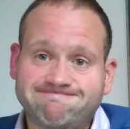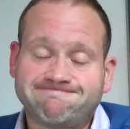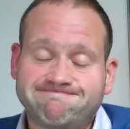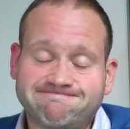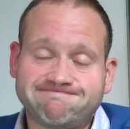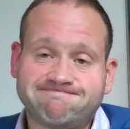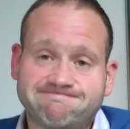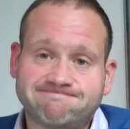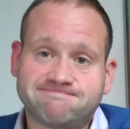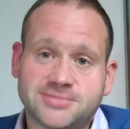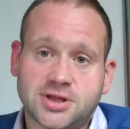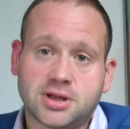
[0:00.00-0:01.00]
Who is the most
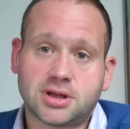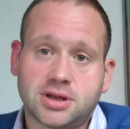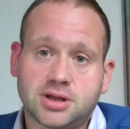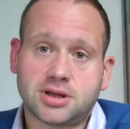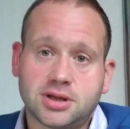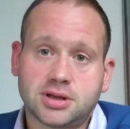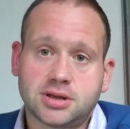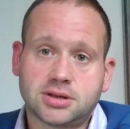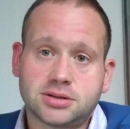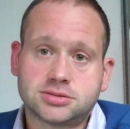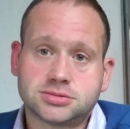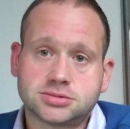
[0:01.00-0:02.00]
creative person you've ever
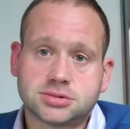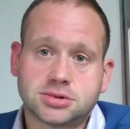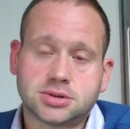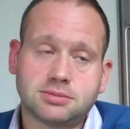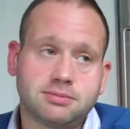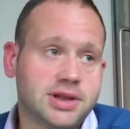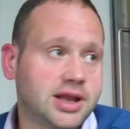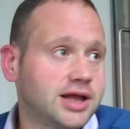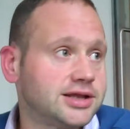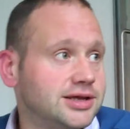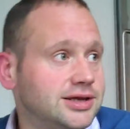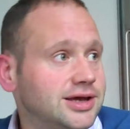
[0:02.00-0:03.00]
worked with?
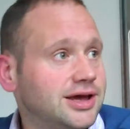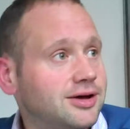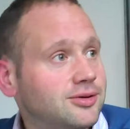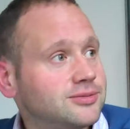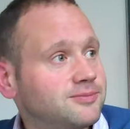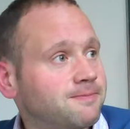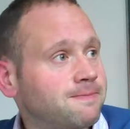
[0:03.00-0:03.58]
Bloody hell.